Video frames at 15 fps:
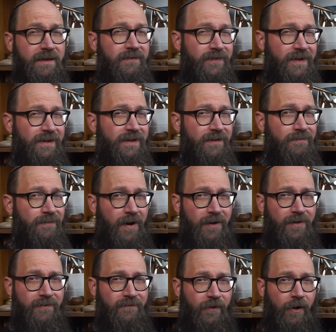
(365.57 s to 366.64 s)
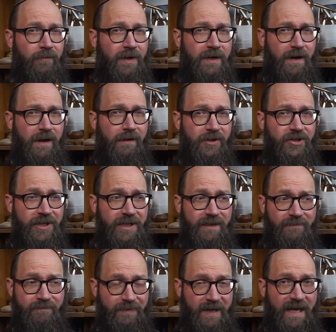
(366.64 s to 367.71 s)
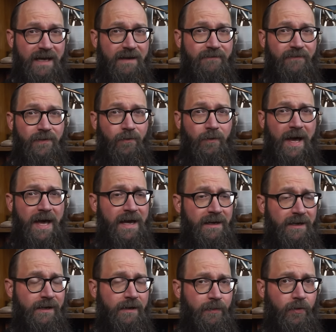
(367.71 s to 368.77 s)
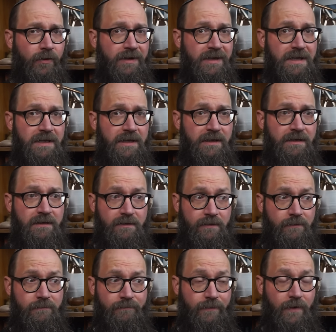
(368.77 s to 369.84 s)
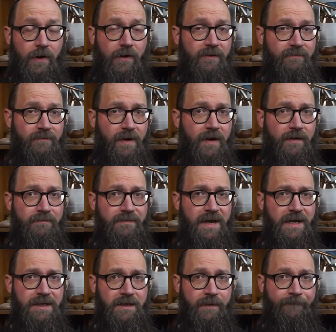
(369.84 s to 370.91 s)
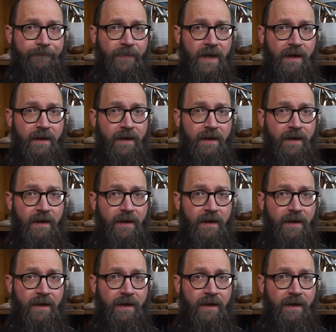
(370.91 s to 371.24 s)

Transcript: invented modern pharmacology and paved the way in an important sense to all of modern medicine.